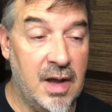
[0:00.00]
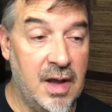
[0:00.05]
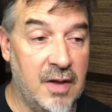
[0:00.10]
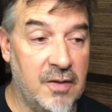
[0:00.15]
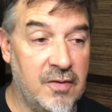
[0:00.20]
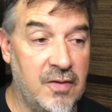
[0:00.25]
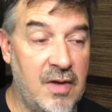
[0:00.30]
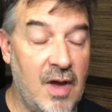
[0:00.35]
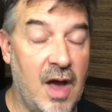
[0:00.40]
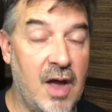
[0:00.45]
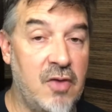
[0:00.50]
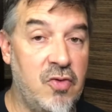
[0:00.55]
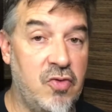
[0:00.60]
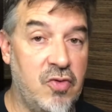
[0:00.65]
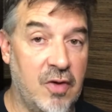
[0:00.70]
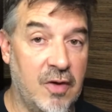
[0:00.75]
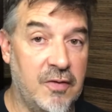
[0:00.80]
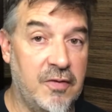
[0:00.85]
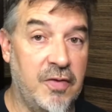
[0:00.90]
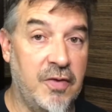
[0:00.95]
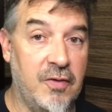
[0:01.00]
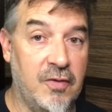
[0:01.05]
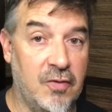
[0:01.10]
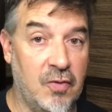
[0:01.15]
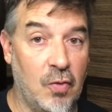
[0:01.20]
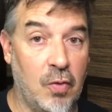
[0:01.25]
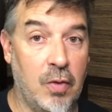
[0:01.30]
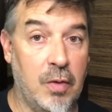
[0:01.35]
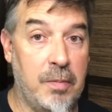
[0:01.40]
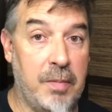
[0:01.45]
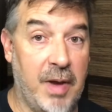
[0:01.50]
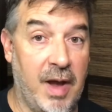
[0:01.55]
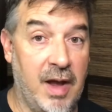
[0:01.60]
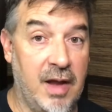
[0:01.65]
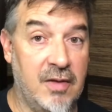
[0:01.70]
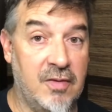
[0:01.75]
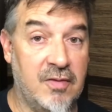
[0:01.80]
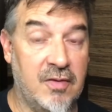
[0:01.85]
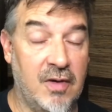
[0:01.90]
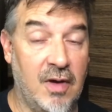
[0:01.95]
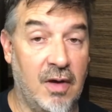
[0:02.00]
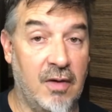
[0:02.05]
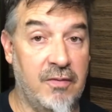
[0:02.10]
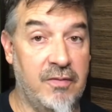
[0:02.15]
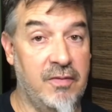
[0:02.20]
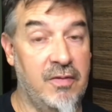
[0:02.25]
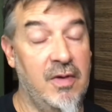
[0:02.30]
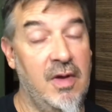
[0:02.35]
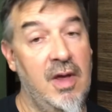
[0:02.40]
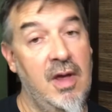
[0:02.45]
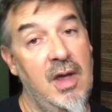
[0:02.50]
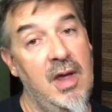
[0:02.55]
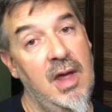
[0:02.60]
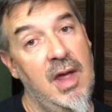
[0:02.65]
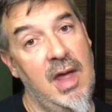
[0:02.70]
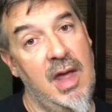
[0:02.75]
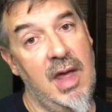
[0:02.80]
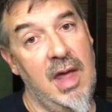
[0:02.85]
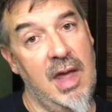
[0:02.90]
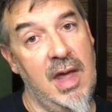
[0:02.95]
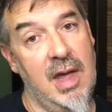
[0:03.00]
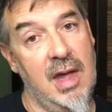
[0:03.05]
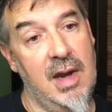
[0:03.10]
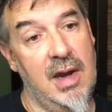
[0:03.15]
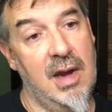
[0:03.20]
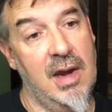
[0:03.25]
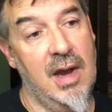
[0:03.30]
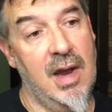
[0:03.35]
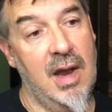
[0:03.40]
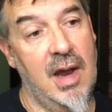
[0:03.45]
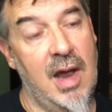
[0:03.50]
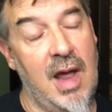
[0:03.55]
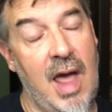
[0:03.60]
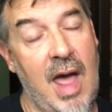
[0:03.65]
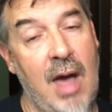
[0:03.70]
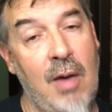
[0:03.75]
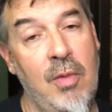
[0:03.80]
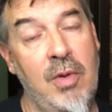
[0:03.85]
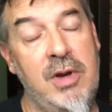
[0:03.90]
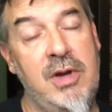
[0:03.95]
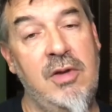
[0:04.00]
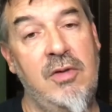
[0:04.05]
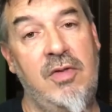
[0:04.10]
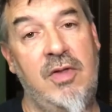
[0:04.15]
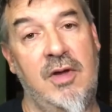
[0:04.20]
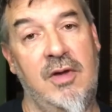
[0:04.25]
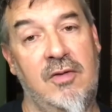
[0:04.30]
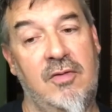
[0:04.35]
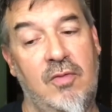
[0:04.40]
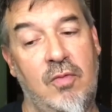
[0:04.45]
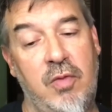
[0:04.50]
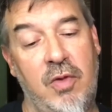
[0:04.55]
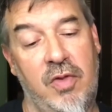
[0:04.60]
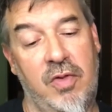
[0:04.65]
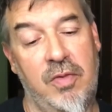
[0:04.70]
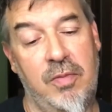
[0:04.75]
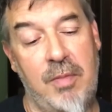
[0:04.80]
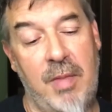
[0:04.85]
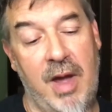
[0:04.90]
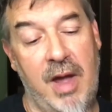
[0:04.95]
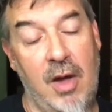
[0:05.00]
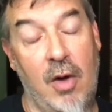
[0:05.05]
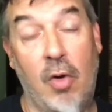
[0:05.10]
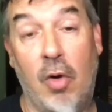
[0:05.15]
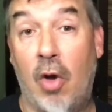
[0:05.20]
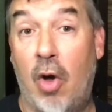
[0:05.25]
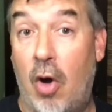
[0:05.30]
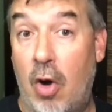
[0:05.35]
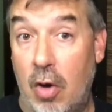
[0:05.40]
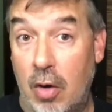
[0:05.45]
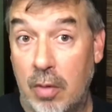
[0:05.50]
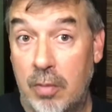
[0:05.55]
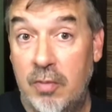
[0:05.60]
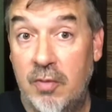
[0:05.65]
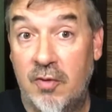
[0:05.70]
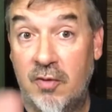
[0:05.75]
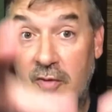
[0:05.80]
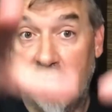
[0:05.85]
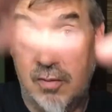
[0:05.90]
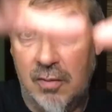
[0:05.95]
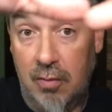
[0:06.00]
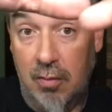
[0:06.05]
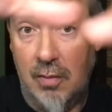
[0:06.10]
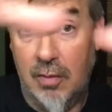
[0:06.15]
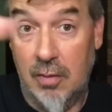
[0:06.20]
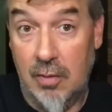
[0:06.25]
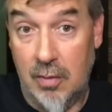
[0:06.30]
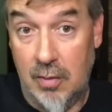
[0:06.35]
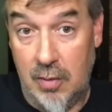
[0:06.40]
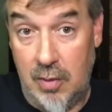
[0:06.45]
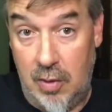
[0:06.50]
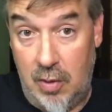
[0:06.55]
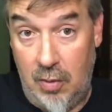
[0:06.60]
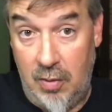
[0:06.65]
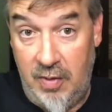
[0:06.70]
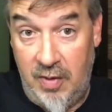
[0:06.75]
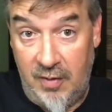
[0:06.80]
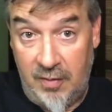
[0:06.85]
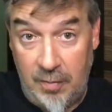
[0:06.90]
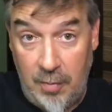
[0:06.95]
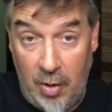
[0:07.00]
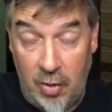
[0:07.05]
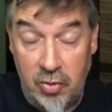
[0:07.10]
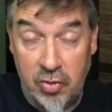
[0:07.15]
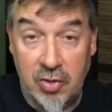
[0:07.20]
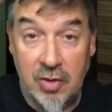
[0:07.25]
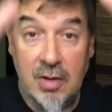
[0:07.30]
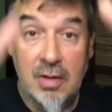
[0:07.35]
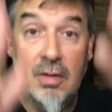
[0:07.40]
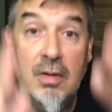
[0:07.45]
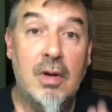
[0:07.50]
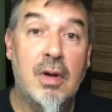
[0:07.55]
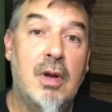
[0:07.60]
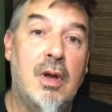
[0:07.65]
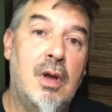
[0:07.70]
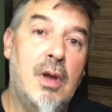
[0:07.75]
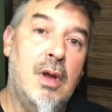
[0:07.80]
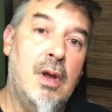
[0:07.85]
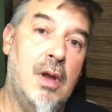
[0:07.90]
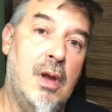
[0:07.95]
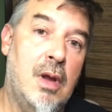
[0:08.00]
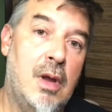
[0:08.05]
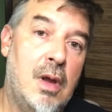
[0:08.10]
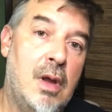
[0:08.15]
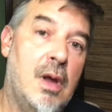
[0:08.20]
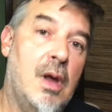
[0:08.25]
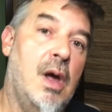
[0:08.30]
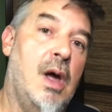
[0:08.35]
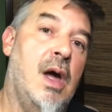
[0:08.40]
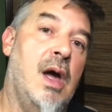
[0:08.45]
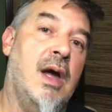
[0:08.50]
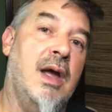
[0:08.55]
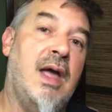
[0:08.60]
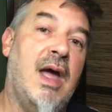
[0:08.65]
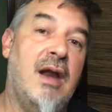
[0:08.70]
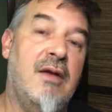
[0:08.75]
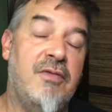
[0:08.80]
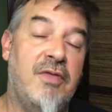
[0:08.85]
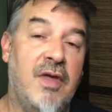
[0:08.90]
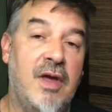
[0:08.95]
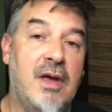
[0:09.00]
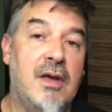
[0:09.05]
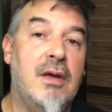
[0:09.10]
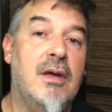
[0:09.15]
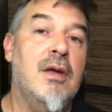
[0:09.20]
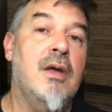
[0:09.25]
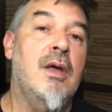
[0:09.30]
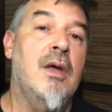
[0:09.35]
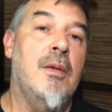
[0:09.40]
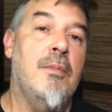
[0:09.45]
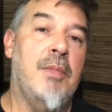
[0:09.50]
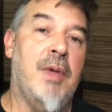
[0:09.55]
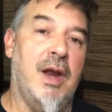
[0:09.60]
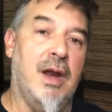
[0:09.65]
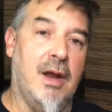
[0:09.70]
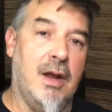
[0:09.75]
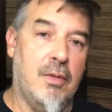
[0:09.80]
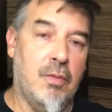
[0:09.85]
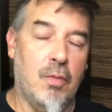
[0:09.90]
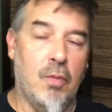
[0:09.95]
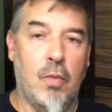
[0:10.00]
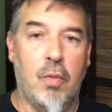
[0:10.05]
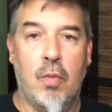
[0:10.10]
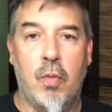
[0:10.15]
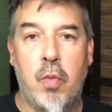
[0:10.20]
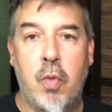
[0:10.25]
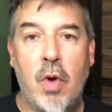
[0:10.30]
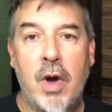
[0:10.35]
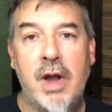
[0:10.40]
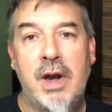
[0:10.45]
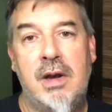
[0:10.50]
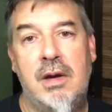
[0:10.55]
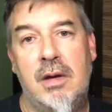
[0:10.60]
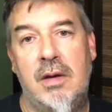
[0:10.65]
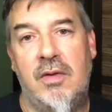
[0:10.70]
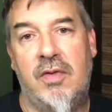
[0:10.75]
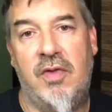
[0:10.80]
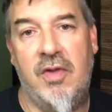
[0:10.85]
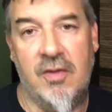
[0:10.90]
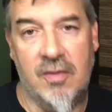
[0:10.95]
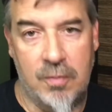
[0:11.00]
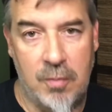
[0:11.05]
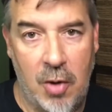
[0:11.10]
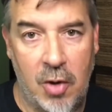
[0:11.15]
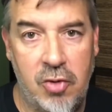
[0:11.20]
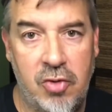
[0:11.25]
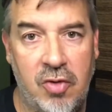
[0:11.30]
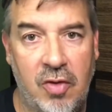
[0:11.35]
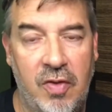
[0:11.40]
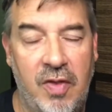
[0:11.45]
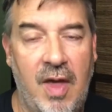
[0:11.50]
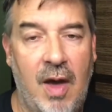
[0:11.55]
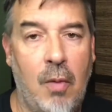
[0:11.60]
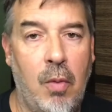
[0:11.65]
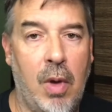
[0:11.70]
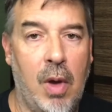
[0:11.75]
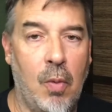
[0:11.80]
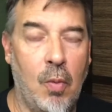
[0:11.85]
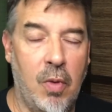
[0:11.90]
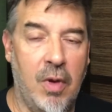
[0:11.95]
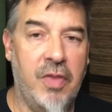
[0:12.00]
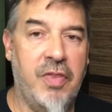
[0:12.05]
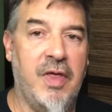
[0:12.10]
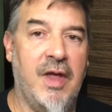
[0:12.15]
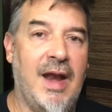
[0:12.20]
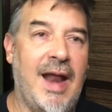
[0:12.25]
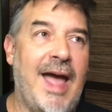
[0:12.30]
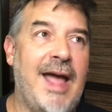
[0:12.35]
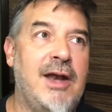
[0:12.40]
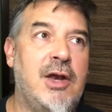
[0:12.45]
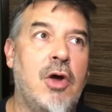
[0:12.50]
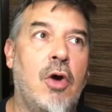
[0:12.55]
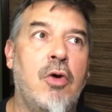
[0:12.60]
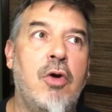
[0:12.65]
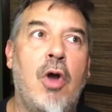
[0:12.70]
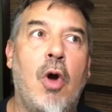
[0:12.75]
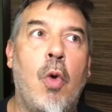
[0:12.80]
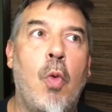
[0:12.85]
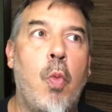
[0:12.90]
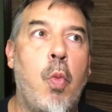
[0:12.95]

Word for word: It's not just the sword by itself. And I would do this with my whole arms, doing this motion uh, kind of thing. But it, what this motion that went with it, I don't know